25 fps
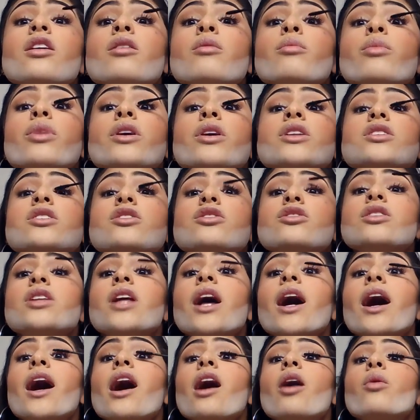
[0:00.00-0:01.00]
But to do
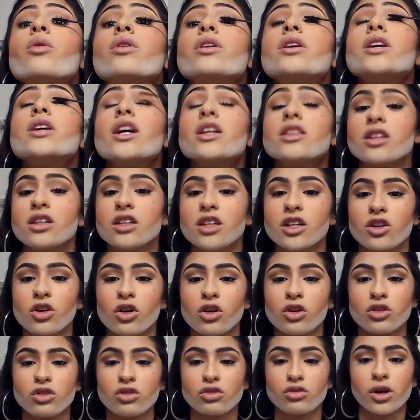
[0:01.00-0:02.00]
that, I want to get the Nicole
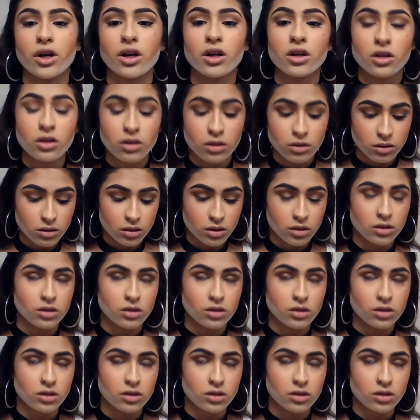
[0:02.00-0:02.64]
Guerrero